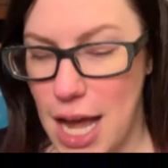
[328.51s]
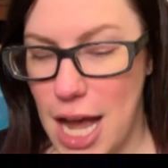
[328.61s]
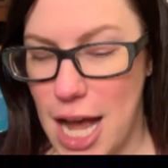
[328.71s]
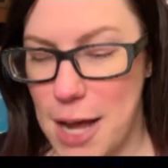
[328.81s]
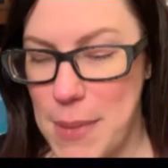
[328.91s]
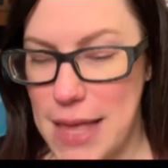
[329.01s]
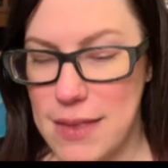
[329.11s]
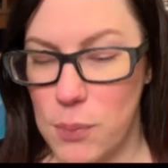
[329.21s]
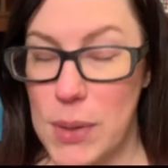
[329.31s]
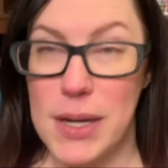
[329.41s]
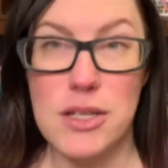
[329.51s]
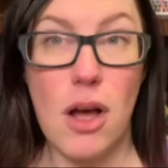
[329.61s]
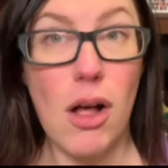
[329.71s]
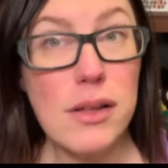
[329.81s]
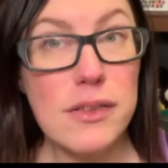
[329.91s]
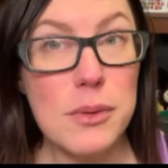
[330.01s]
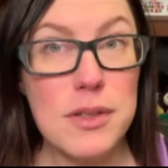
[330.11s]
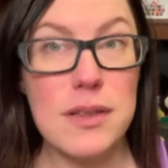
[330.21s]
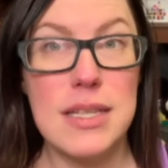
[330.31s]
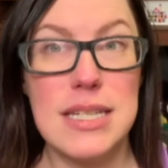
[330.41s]
And then we went also
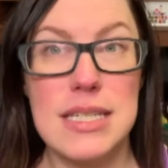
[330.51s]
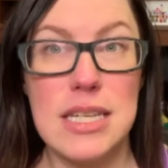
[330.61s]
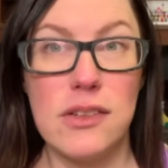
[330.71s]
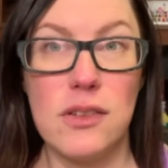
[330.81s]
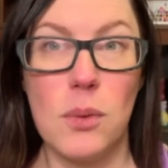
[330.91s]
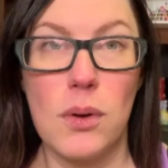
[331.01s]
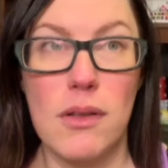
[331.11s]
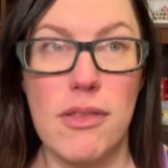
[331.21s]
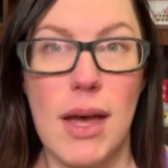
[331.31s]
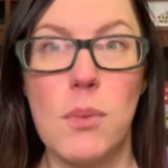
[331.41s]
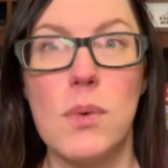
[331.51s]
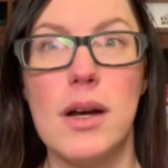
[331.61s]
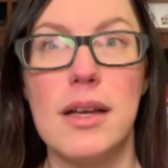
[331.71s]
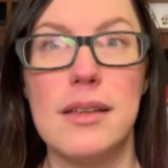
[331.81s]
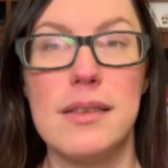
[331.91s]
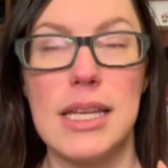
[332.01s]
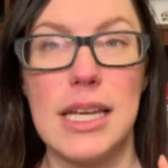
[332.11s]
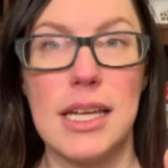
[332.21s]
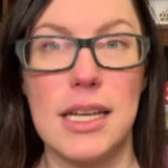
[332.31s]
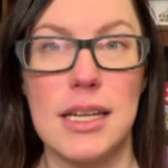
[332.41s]
to the Disney store that was
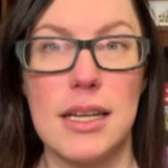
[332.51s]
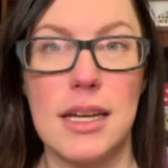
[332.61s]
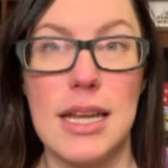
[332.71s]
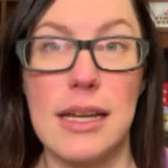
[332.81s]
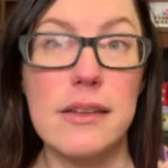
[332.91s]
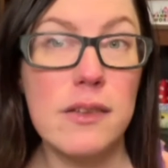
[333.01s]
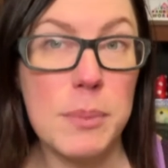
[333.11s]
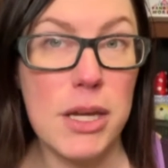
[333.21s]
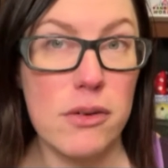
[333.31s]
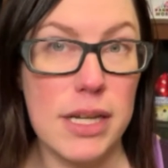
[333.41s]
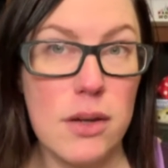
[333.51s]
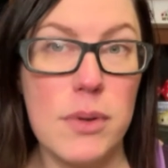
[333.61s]
in Ikspiari,